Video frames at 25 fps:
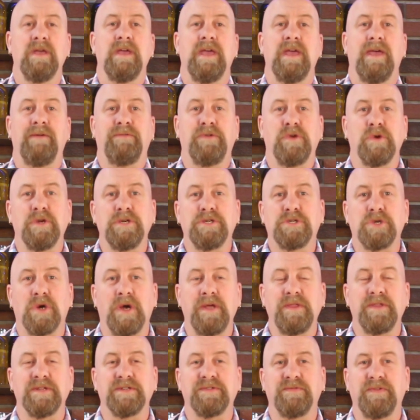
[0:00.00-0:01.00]
If you
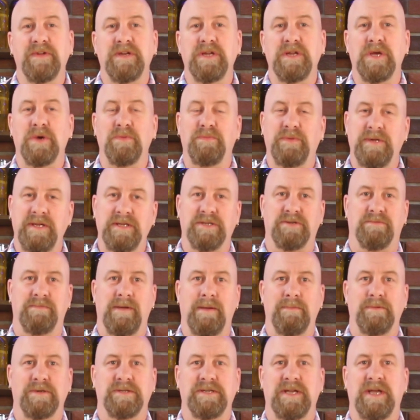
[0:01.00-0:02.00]
enjoyed this video, please
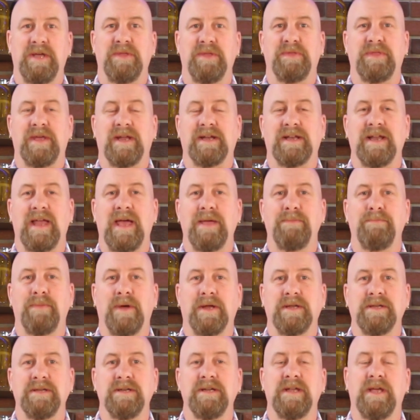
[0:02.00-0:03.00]
remember to hit that like
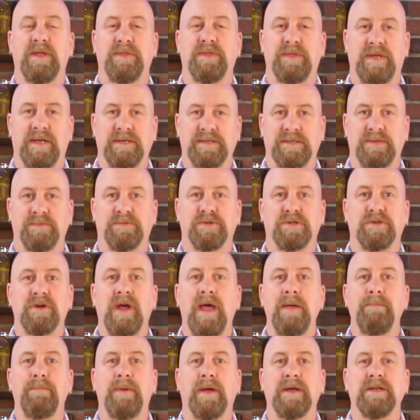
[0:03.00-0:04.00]
button, hit that
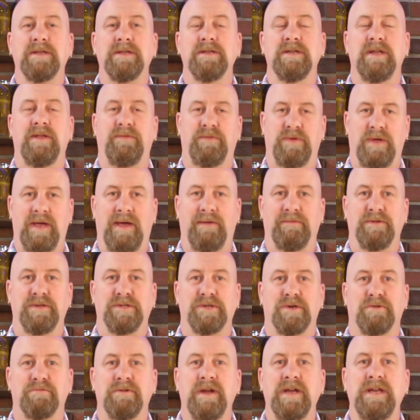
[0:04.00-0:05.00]
subscribe button if you
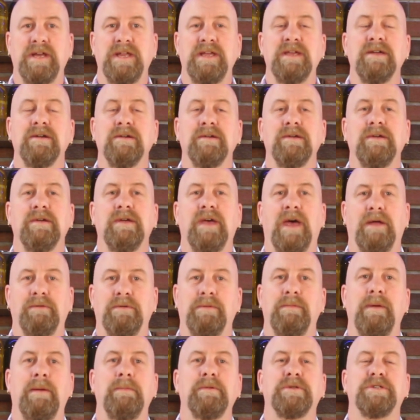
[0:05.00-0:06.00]
haven't already, and
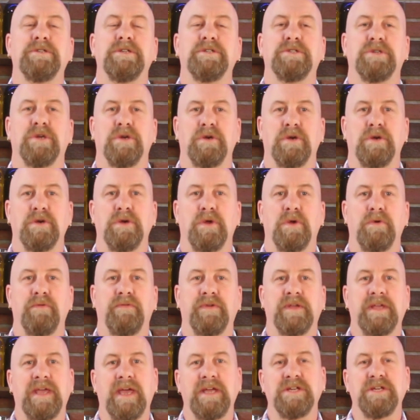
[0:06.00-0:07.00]
remember to turn on
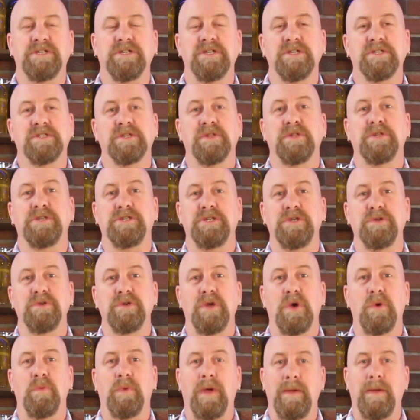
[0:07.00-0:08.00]
notifications so that you
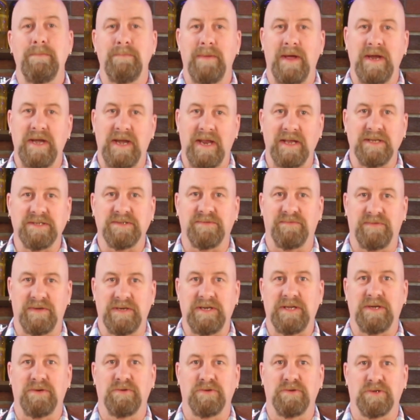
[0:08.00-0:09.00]
know when my next
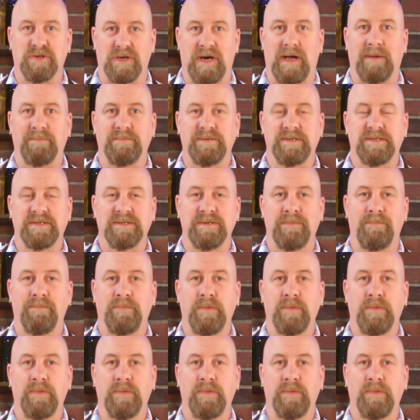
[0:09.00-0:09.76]
video drops.